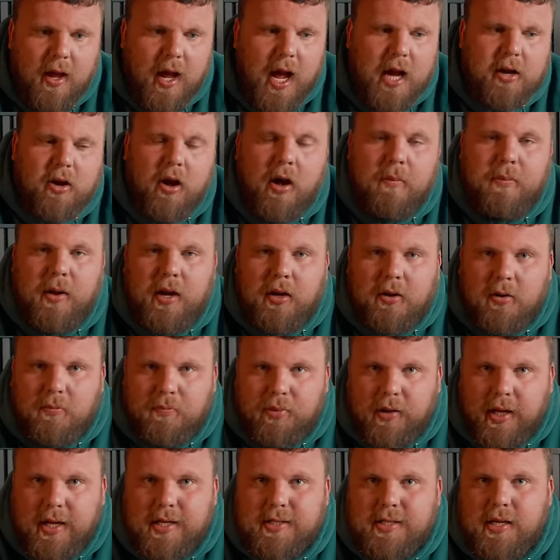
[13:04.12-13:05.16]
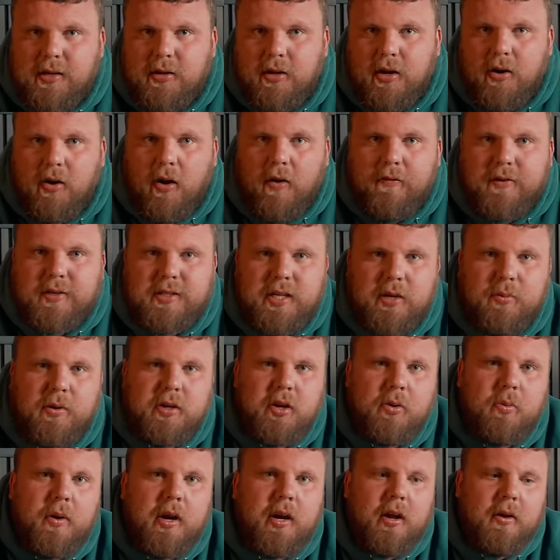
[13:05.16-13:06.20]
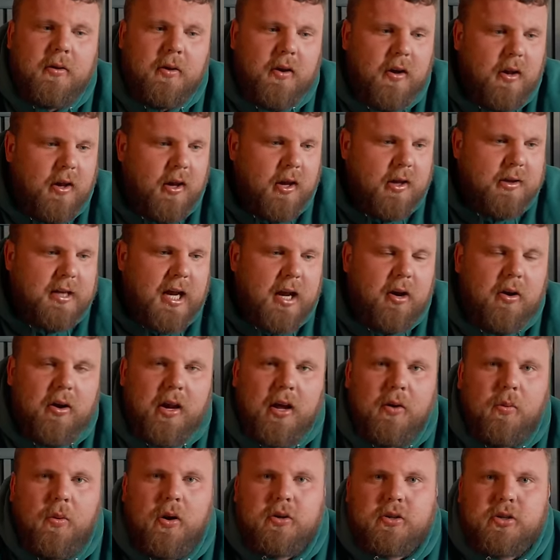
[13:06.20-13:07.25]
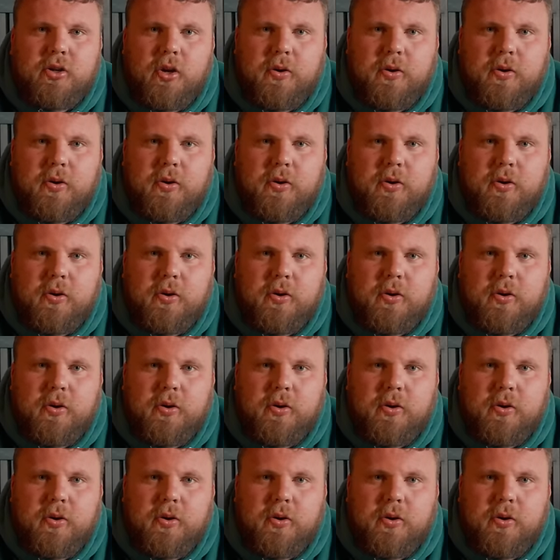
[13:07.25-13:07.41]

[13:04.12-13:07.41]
I got a bit complacent. You know, obviously when you win a title like Welsh